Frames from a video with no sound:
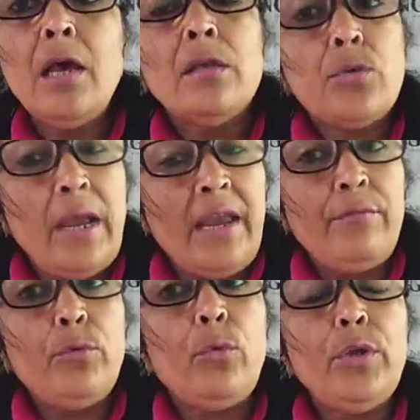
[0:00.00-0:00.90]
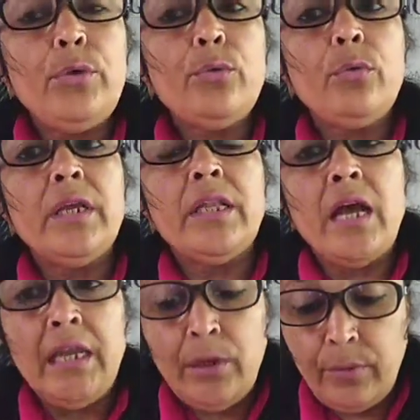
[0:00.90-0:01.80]
So I have told you
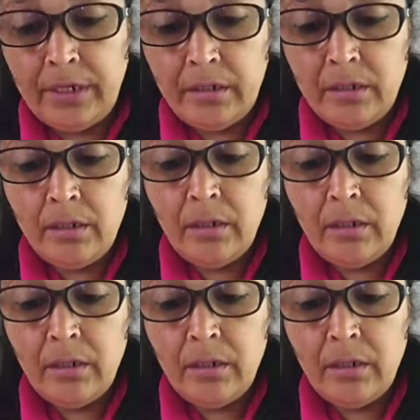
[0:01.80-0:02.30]
that the equator